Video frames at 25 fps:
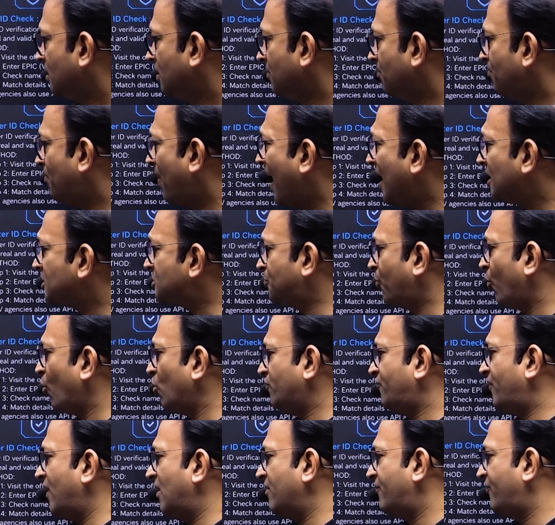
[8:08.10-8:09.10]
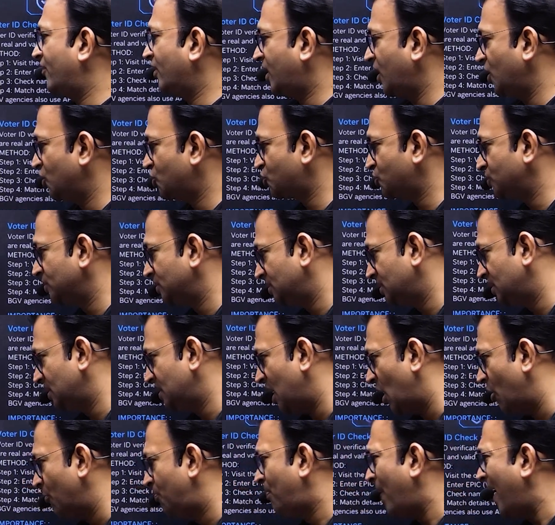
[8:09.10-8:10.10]
Passport verification.
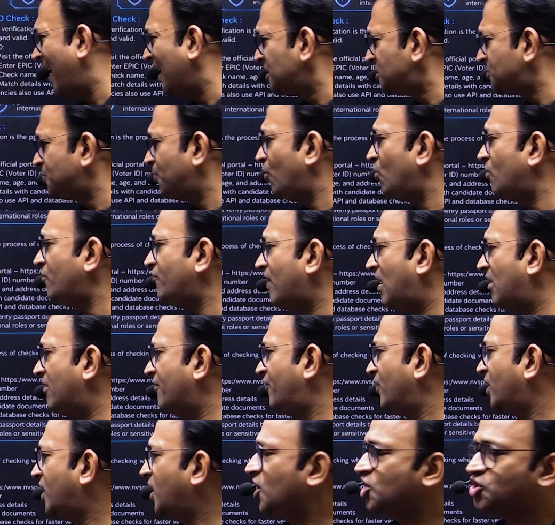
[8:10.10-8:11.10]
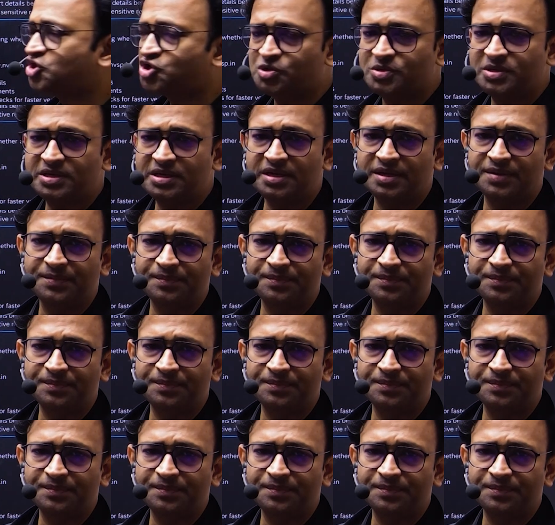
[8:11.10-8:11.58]
Now, passport verification